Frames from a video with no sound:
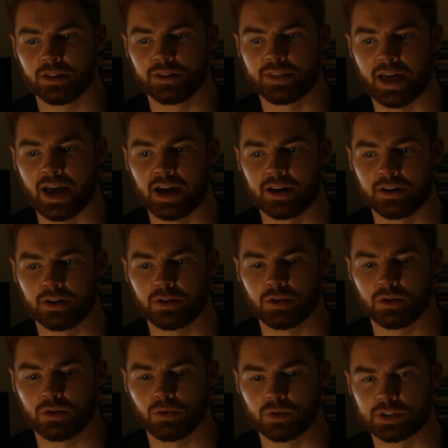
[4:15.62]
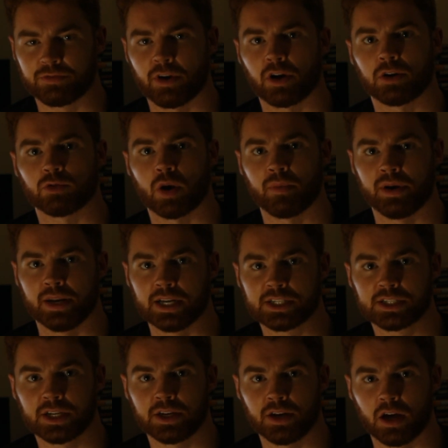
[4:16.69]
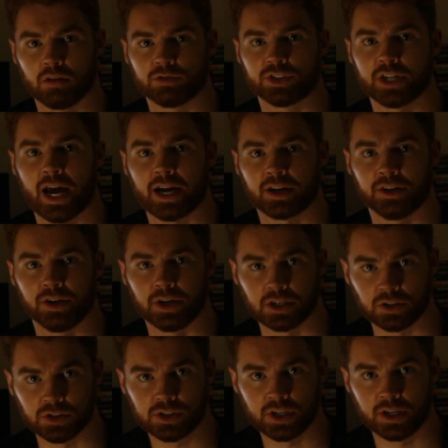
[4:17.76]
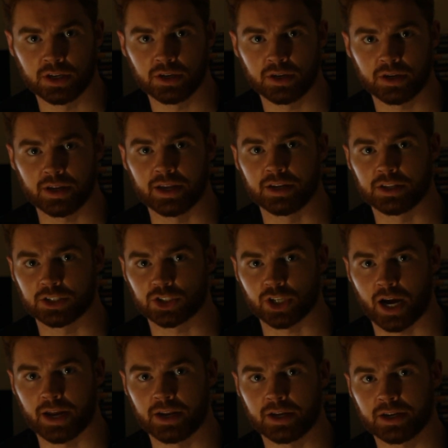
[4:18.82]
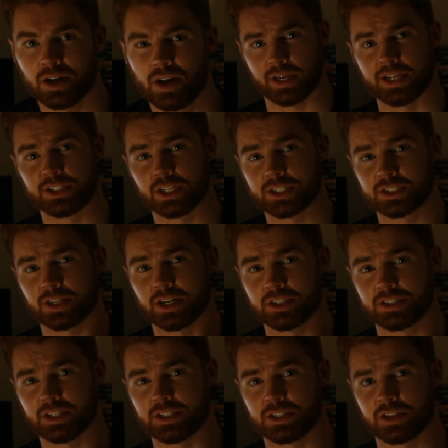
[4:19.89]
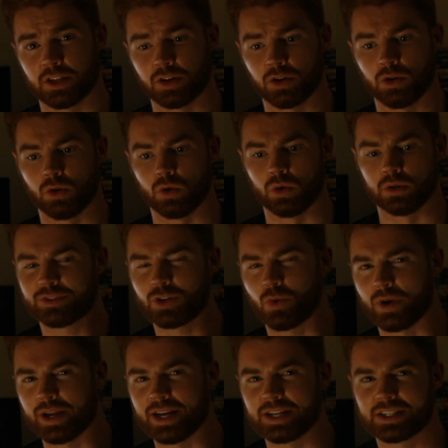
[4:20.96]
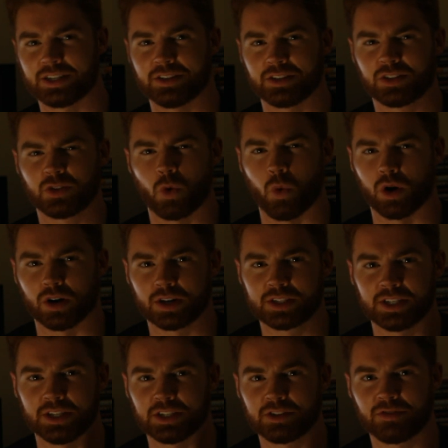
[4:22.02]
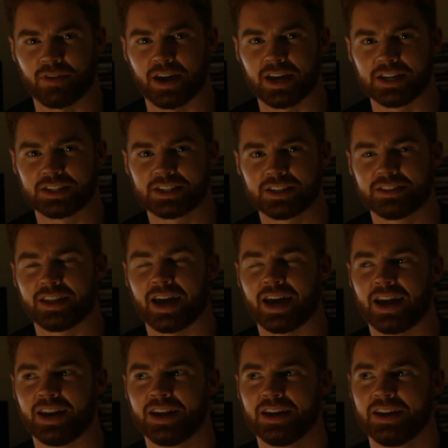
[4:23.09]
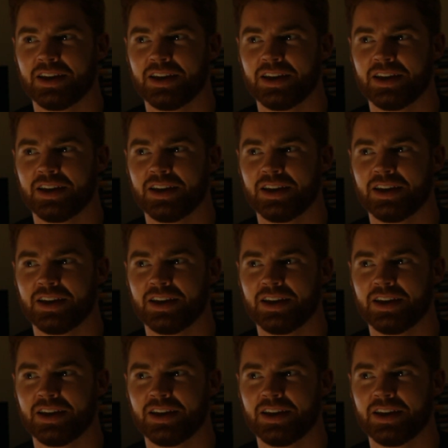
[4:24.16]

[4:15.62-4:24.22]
that was very reminiscent of Jack Nicholson in The Shining. He just does these little tweaks and quirks in his face that